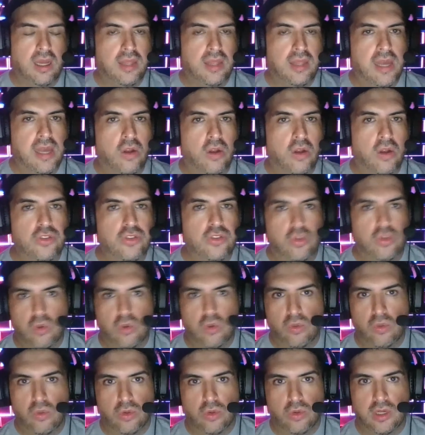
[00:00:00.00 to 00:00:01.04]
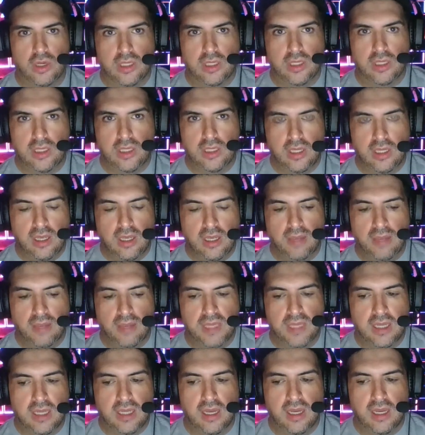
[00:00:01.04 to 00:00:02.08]
that also won't work,
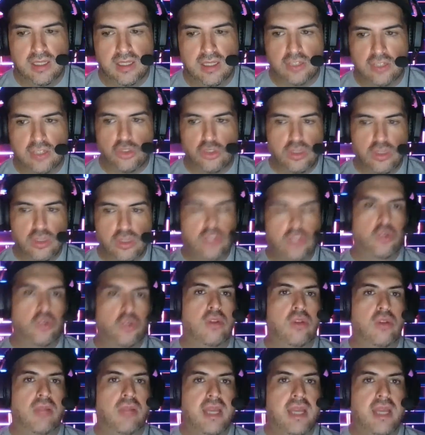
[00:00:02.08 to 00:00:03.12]
because as soon as you throw the blanket